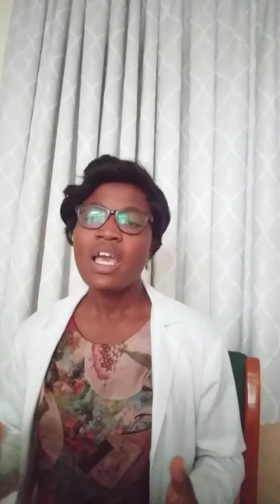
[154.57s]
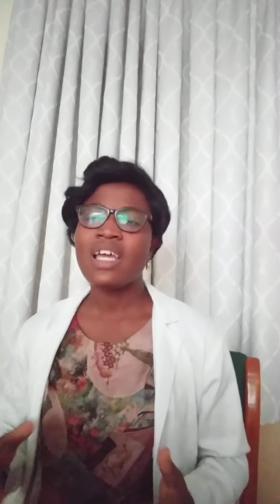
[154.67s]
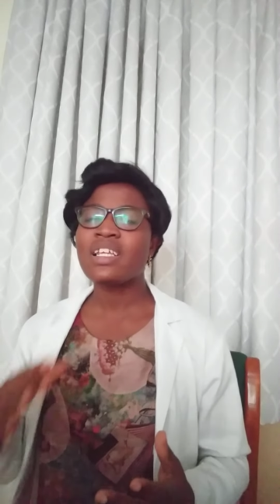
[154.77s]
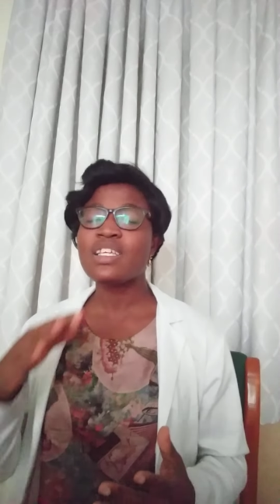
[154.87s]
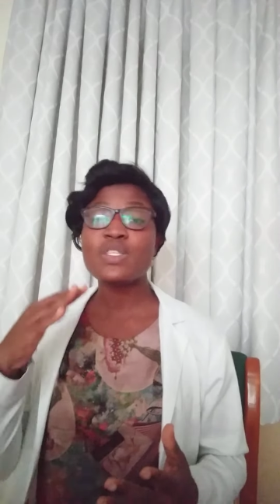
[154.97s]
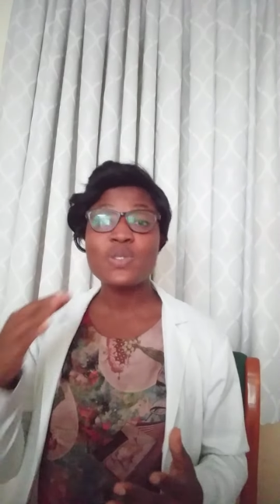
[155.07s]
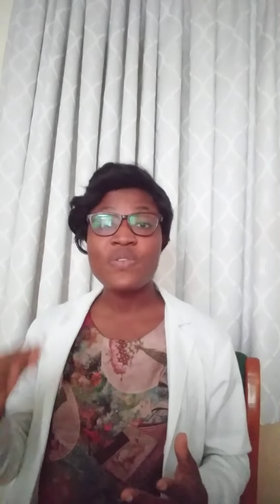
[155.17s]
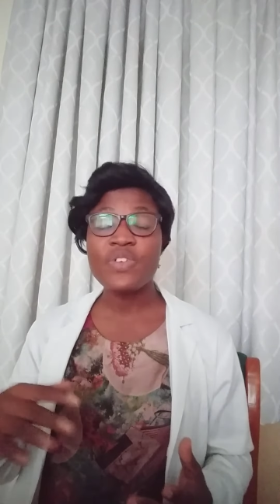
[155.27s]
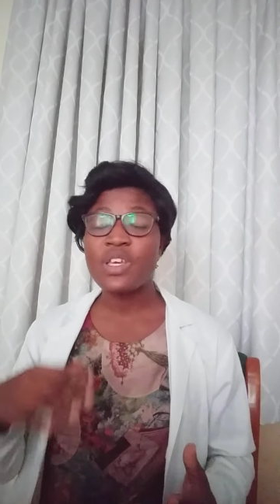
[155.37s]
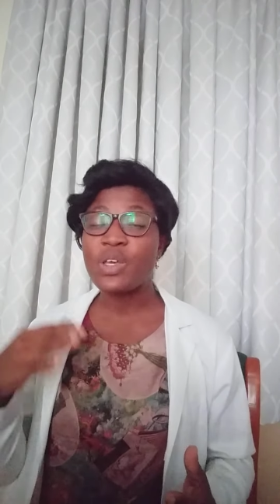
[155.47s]
And then this
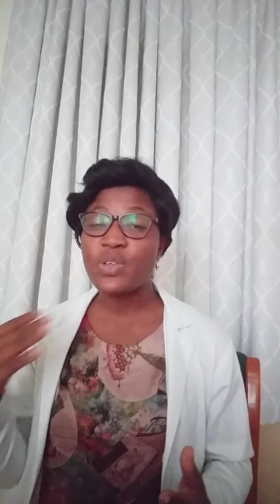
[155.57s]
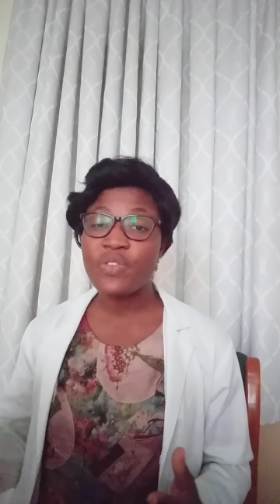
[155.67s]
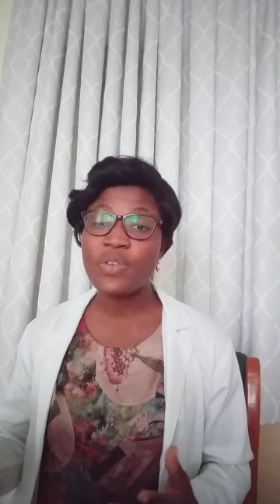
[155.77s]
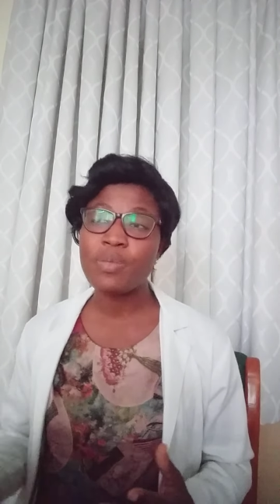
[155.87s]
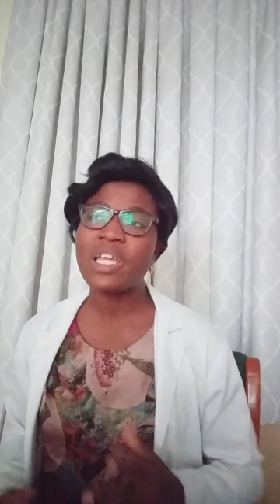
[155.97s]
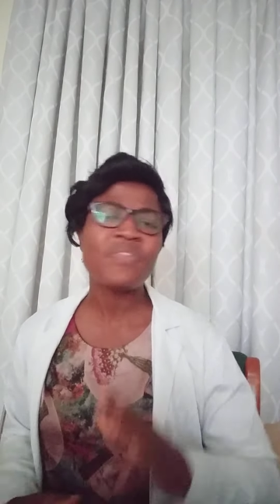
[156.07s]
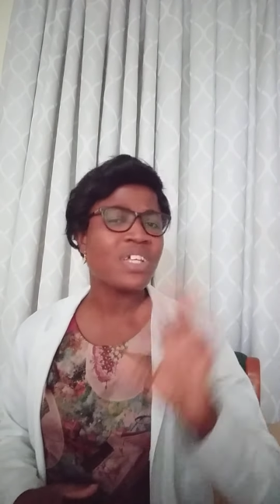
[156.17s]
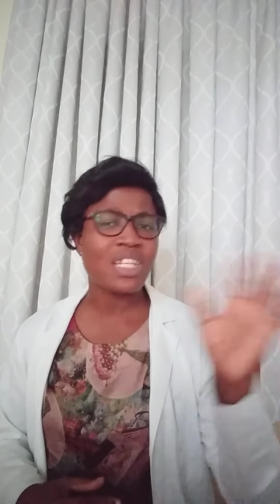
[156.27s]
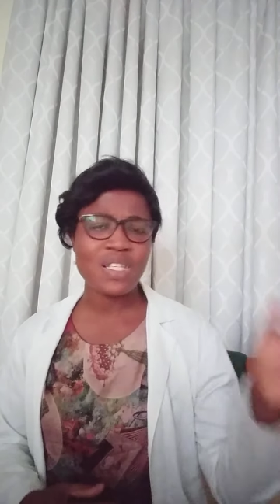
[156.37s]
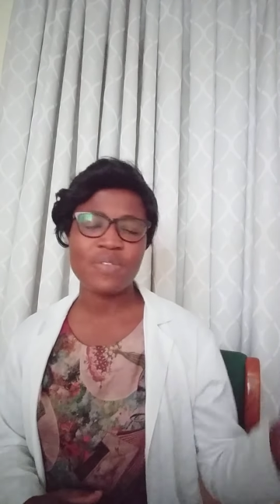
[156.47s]
UVA, UVB, and
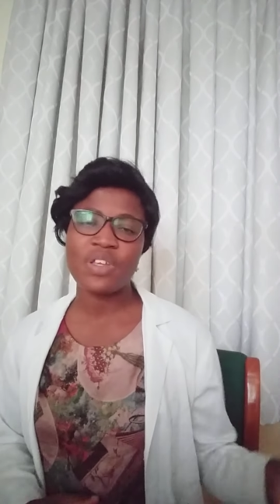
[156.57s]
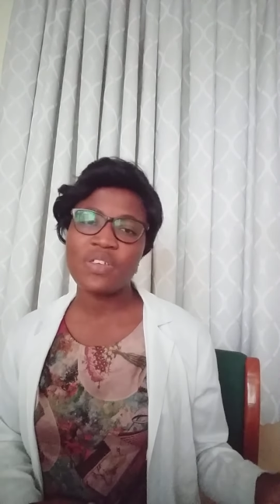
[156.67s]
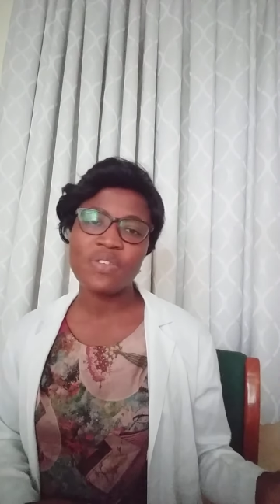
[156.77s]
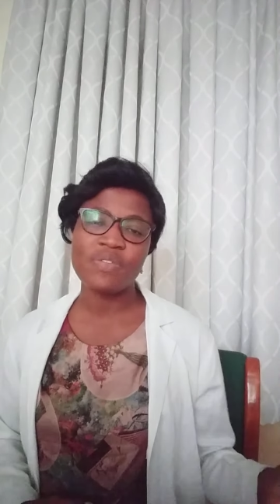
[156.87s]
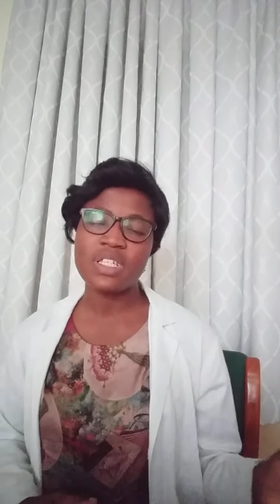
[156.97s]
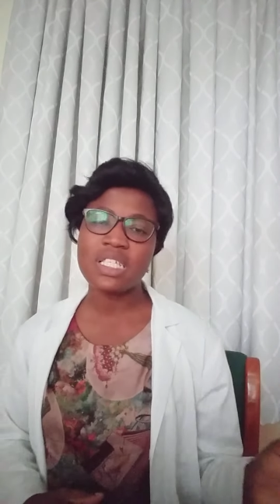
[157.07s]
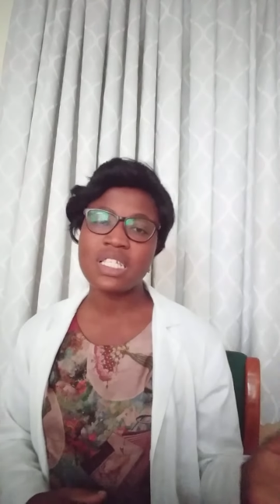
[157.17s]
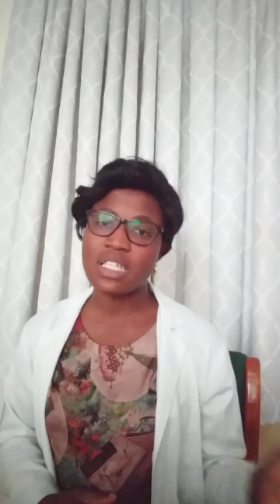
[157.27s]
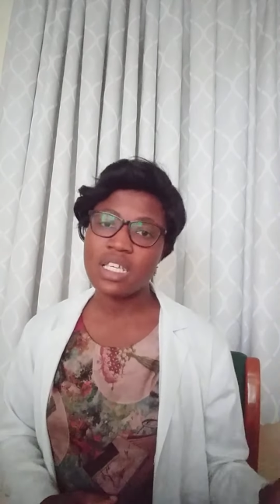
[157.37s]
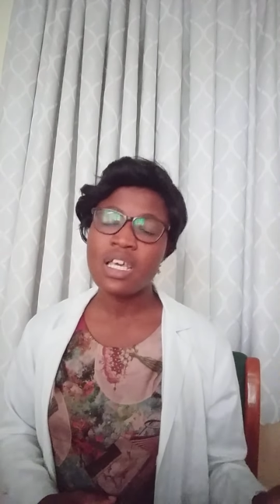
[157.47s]
even that of the
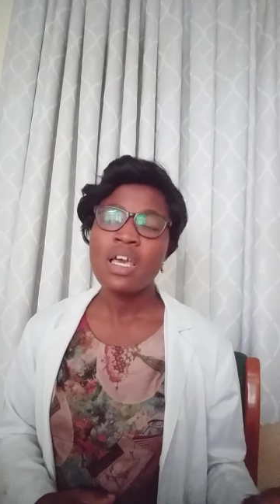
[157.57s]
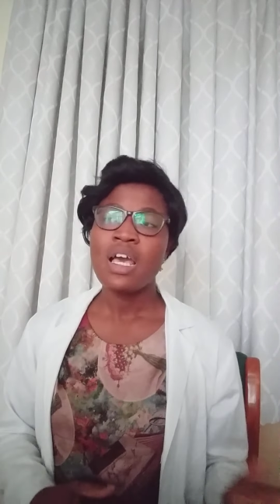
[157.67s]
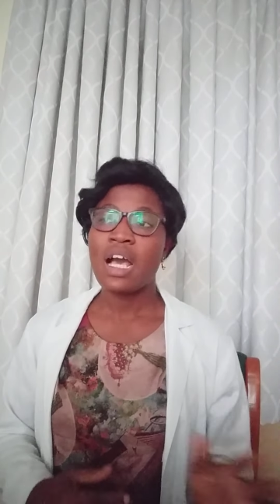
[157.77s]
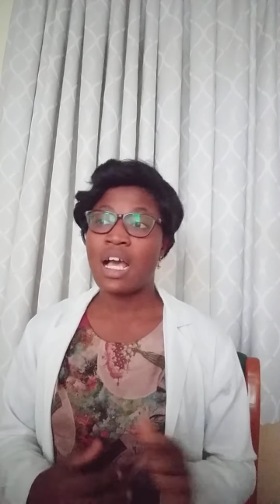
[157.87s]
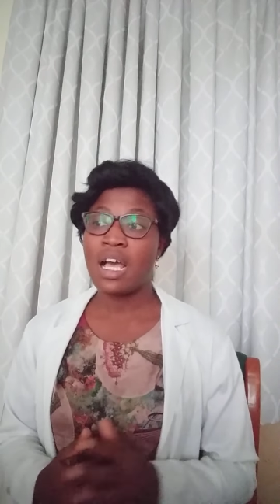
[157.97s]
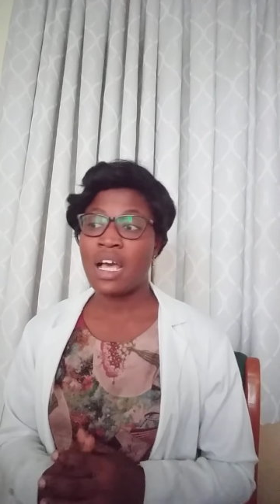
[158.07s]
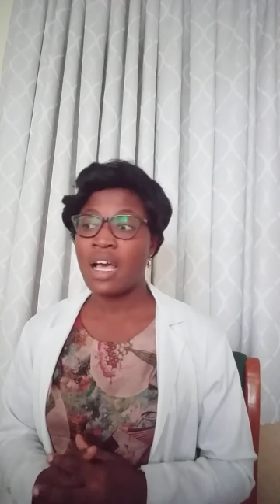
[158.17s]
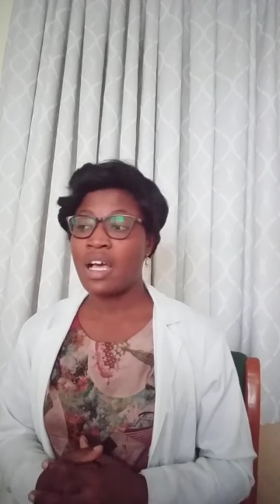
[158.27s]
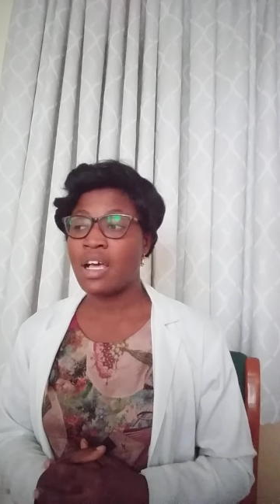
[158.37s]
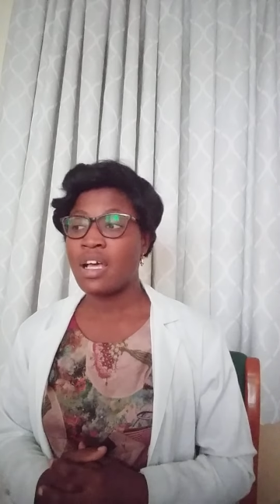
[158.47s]
UVC
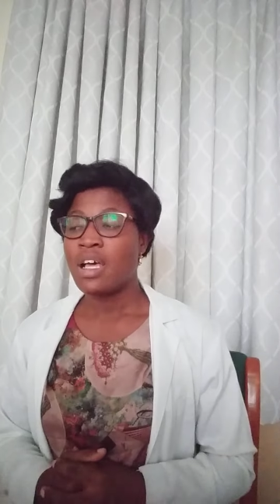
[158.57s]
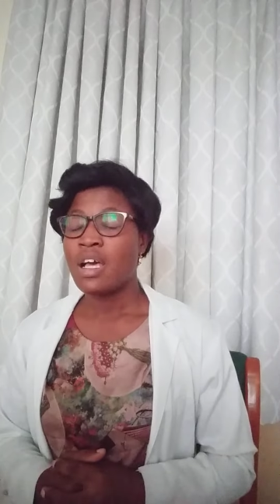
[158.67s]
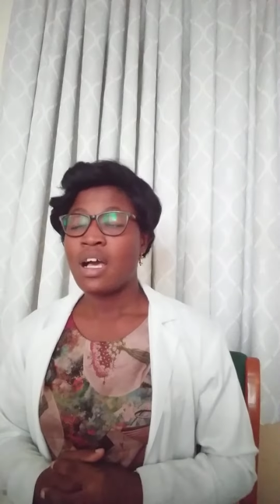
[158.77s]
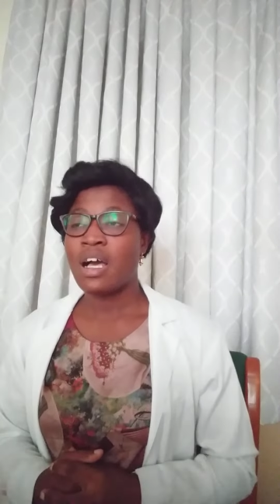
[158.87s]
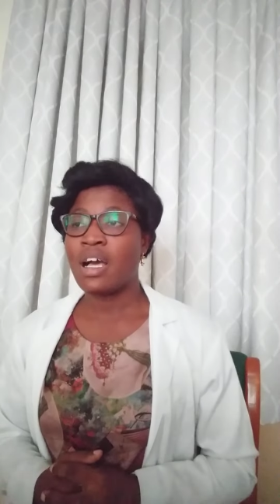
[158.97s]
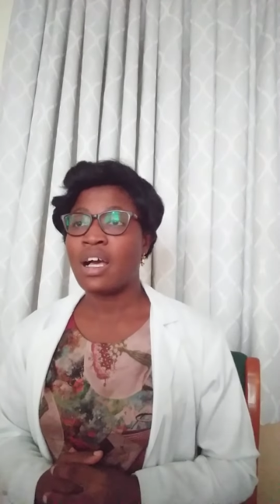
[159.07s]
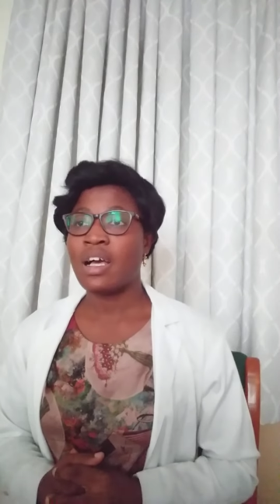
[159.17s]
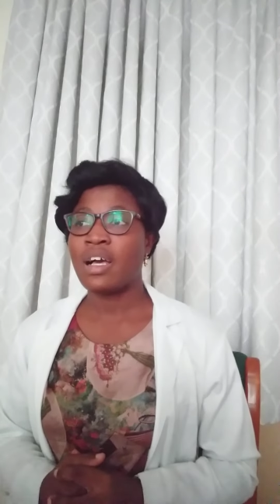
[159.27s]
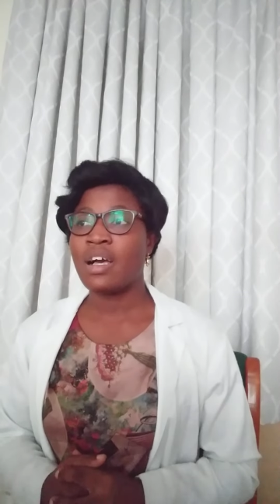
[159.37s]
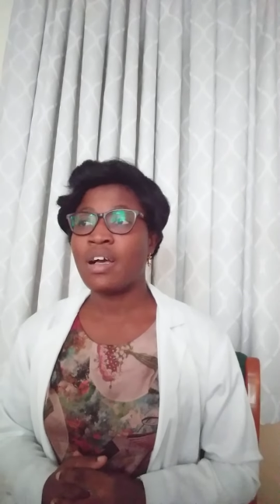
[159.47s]
are